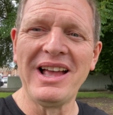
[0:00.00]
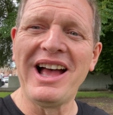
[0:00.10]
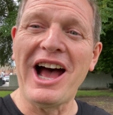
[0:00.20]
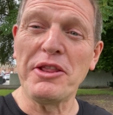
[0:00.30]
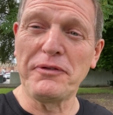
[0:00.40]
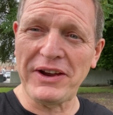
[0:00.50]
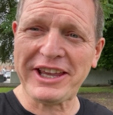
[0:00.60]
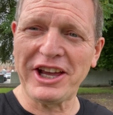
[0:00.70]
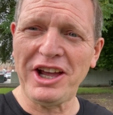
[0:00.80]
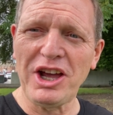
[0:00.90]
And the
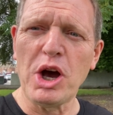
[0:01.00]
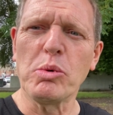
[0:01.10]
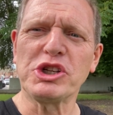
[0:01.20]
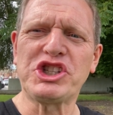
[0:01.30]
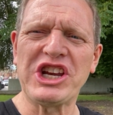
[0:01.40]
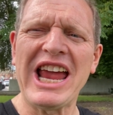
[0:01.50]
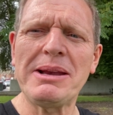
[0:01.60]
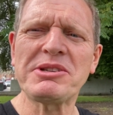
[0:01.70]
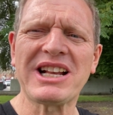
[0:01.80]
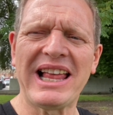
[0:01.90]
vicar was
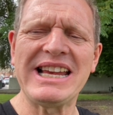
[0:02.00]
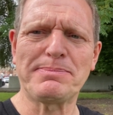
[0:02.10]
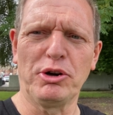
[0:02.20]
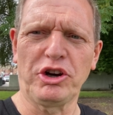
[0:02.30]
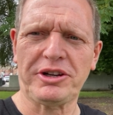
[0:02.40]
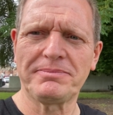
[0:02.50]
James Glazebrook.